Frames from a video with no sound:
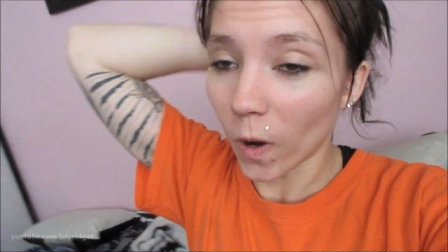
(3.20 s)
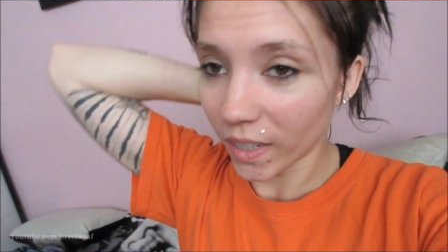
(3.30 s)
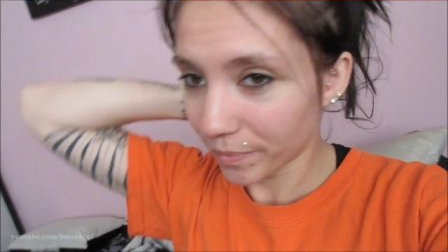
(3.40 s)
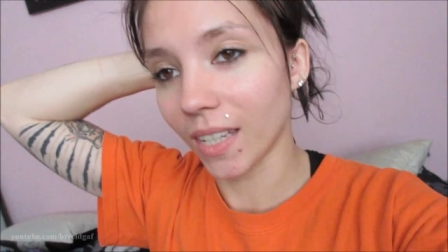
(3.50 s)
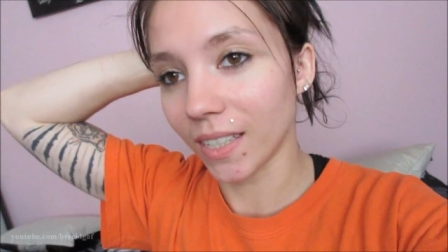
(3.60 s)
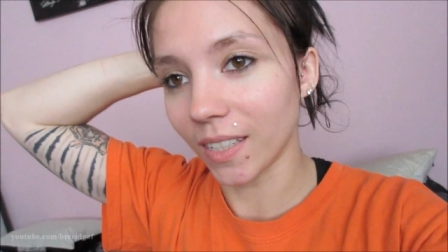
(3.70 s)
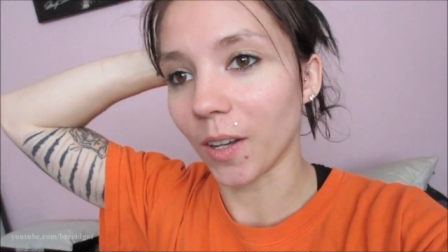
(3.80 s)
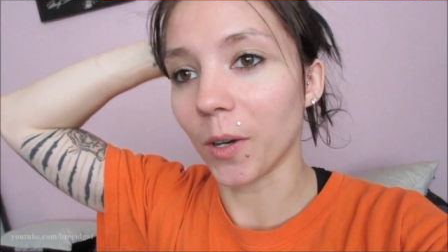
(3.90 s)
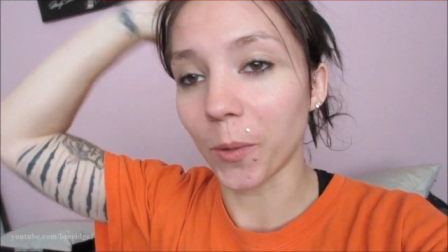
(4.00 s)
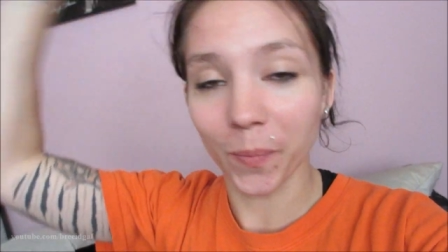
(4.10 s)
anyway,
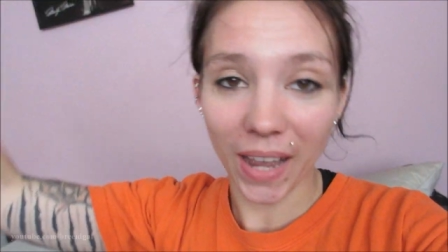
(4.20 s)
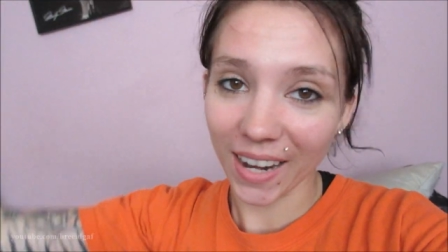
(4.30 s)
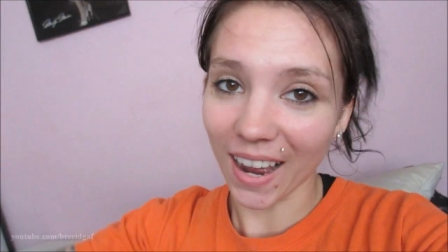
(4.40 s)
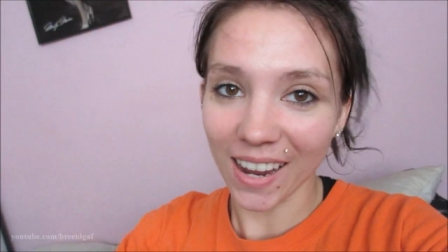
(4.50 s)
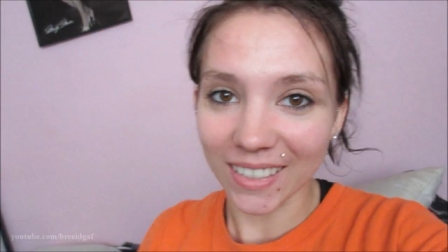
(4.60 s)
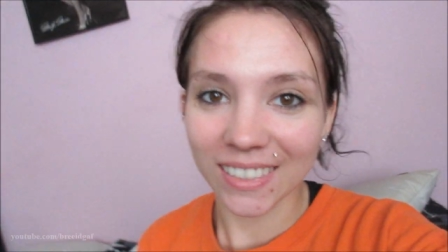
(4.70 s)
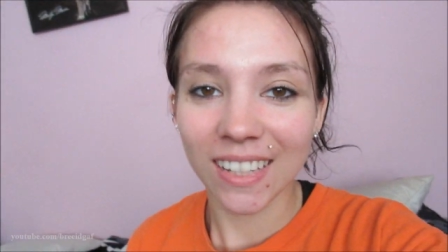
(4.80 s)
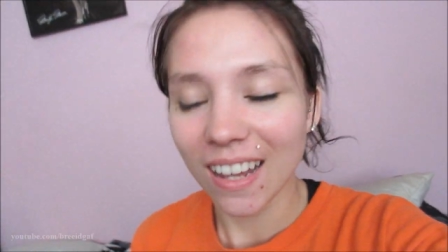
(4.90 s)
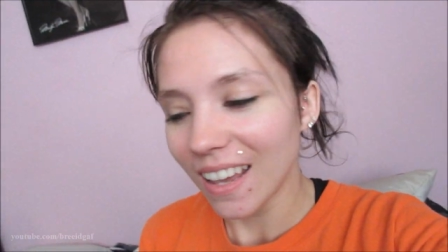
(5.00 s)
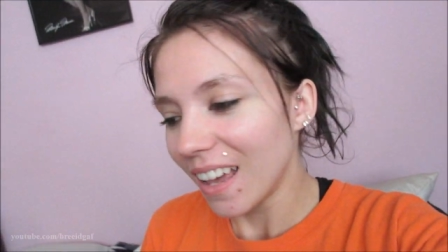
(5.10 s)
so hi
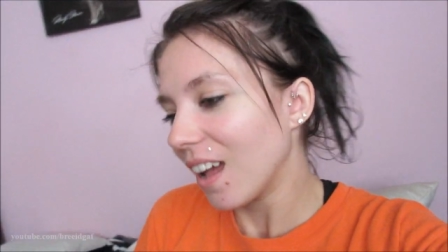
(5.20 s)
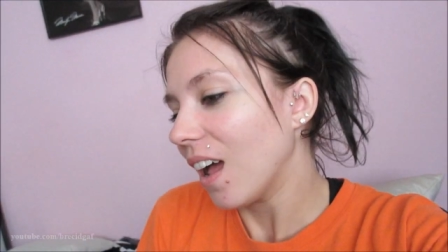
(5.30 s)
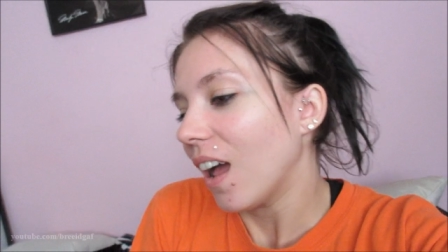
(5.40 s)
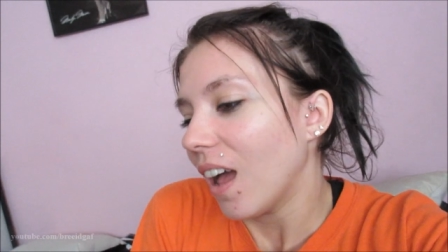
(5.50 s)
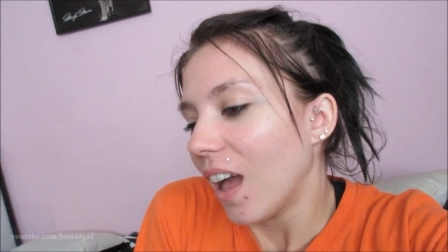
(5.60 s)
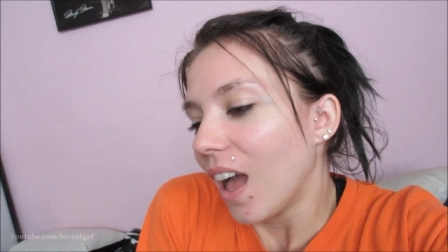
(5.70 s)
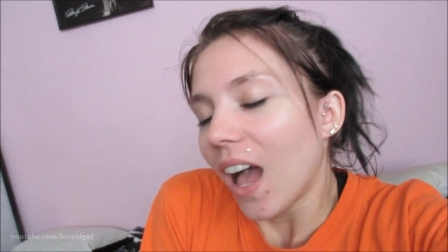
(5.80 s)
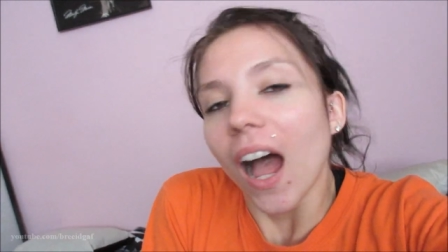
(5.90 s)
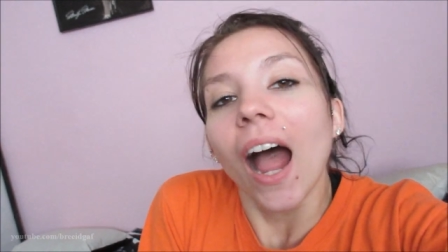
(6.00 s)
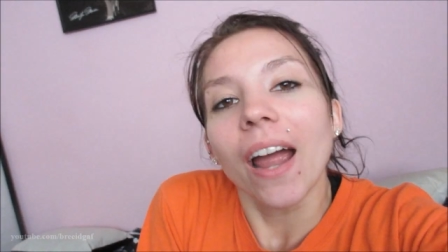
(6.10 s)
guys.
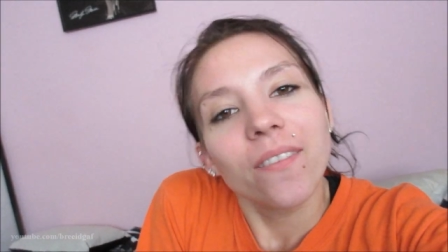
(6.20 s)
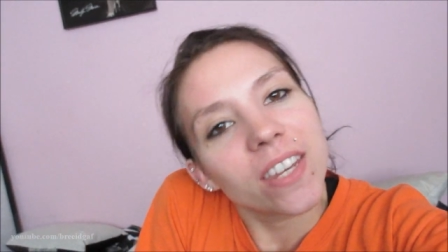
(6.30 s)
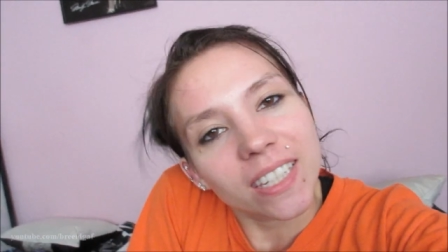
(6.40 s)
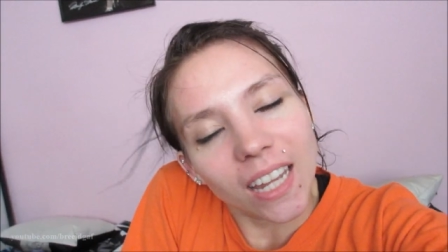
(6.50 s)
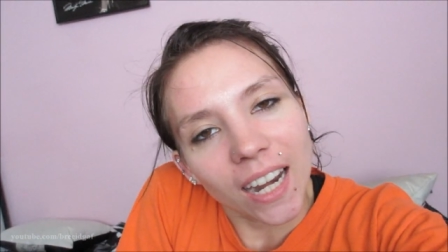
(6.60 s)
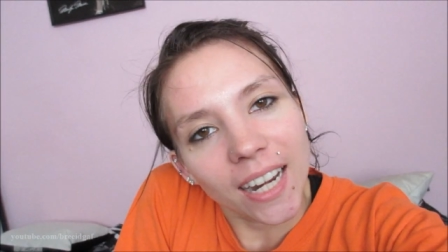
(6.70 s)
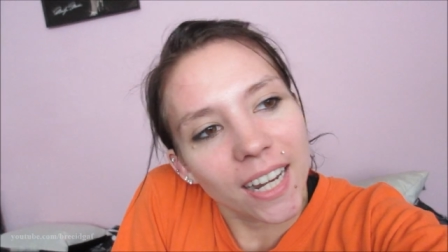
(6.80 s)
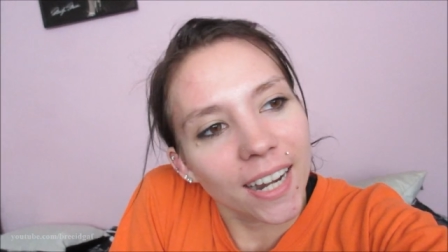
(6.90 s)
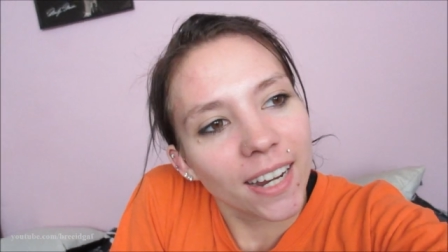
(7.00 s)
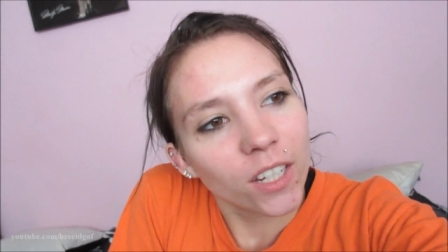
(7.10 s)
I've
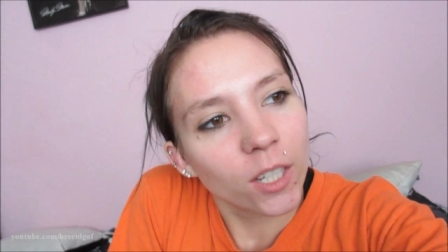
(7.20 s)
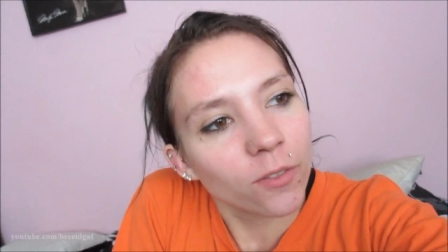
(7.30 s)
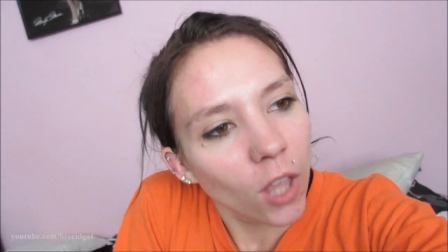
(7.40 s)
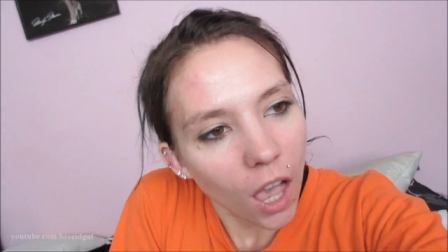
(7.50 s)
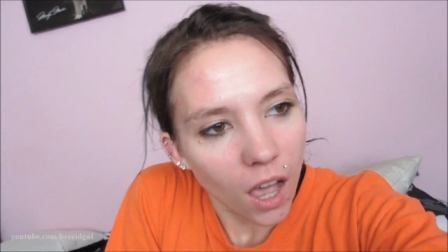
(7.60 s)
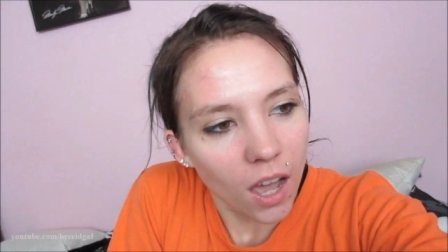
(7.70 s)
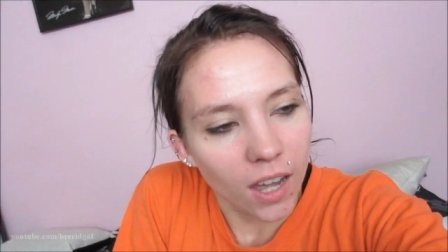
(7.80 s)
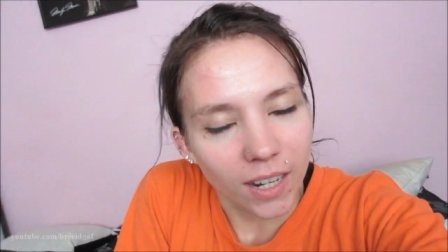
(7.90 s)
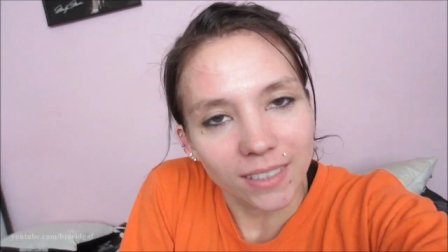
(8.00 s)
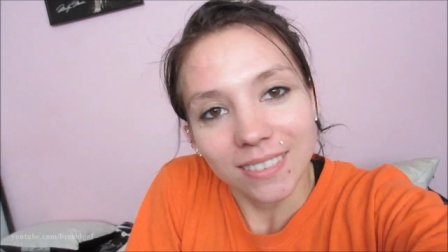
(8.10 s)
decided to
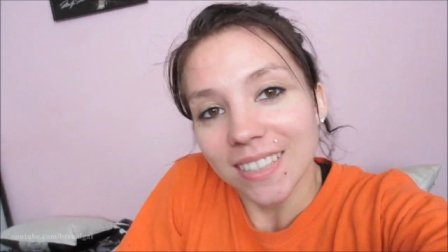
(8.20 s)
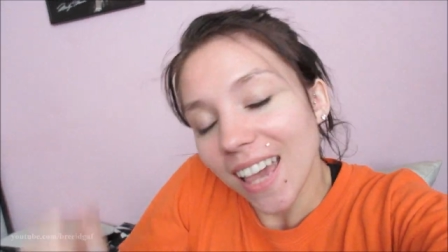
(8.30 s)
vlog.